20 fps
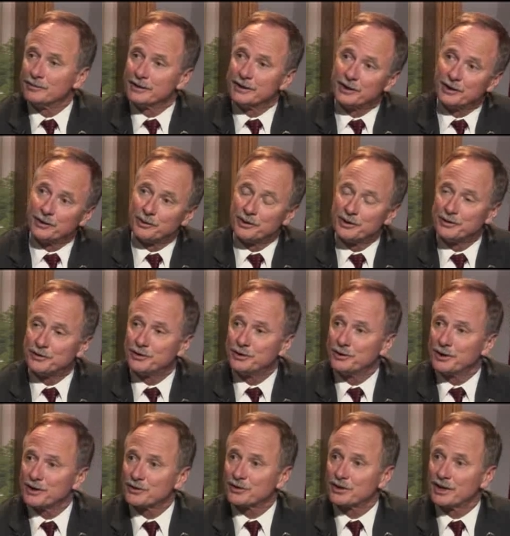into
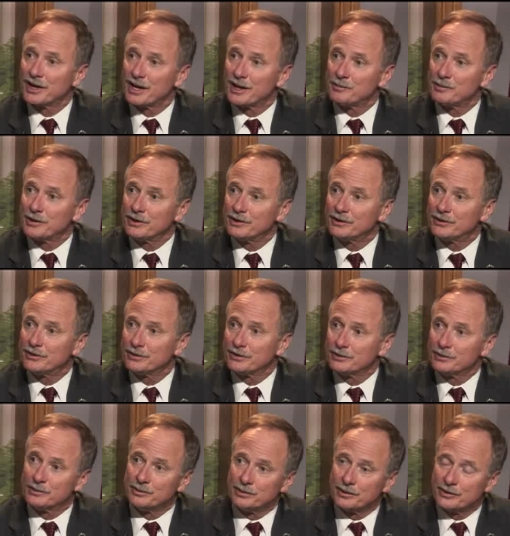Escanaba
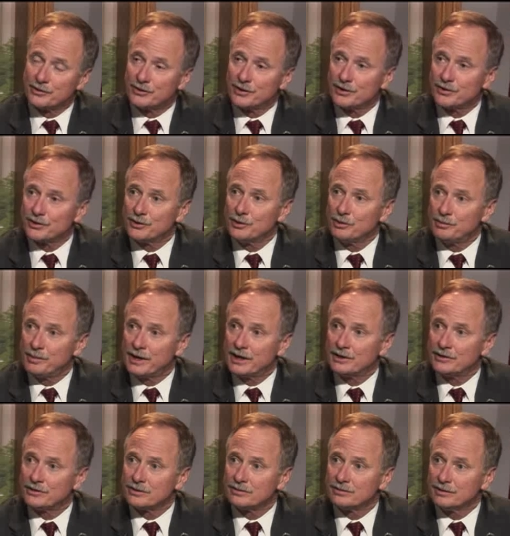to assist New Page,